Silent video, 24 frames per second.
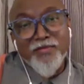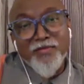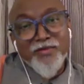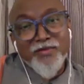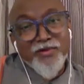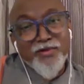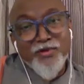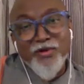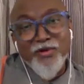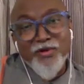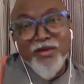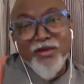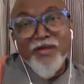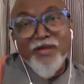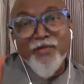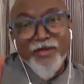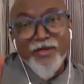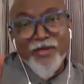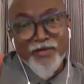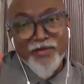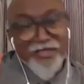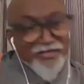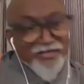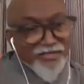you hmm. live
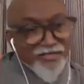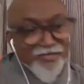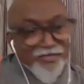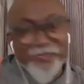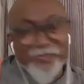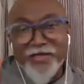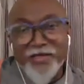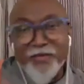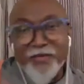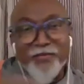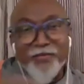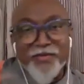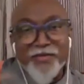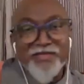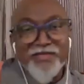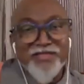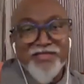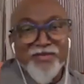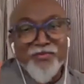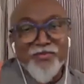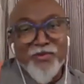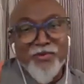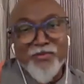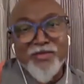in this
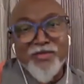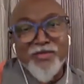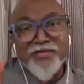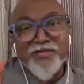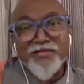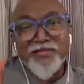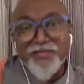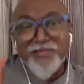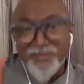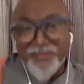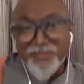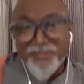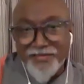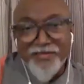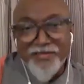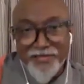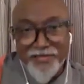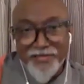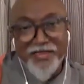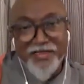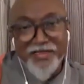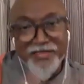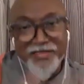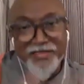present moment
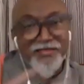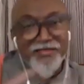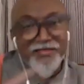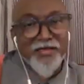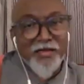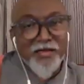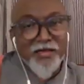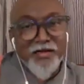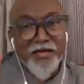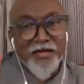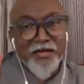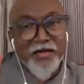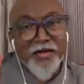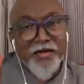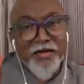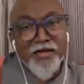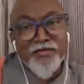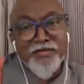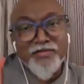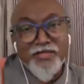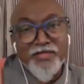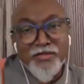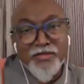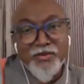that's the kind
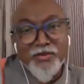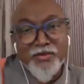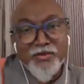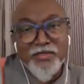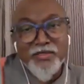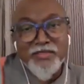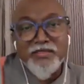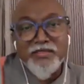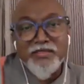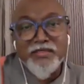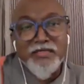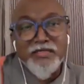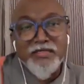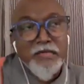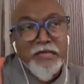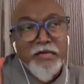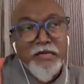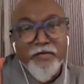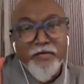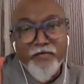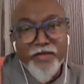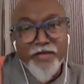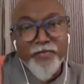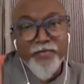of situation
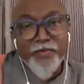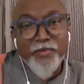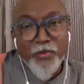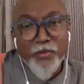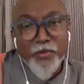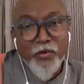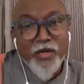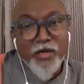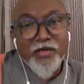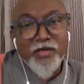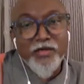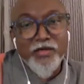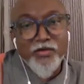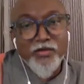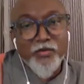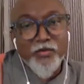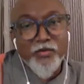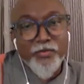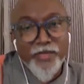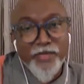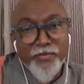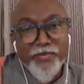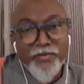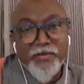we provide
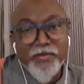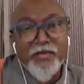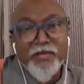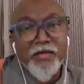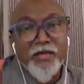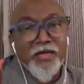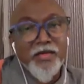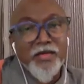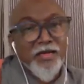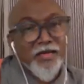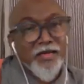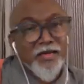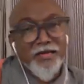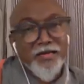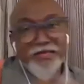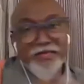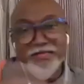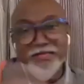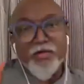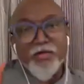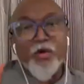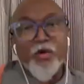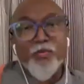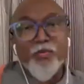to people it
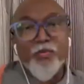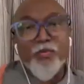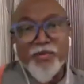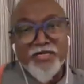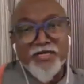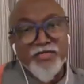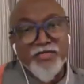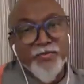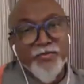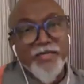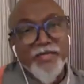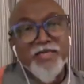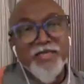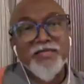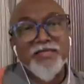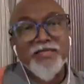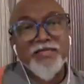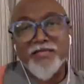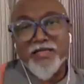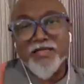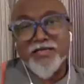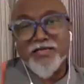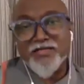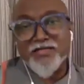is an open hmm. space
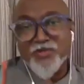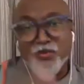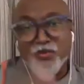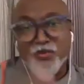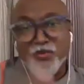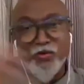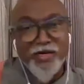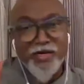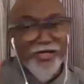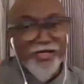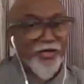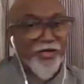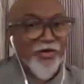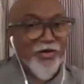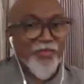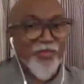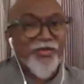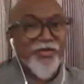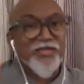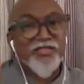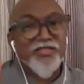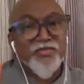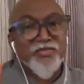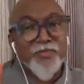there is no white
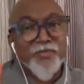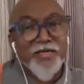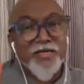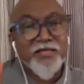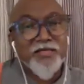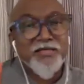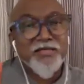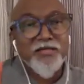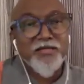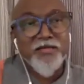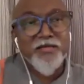cubian space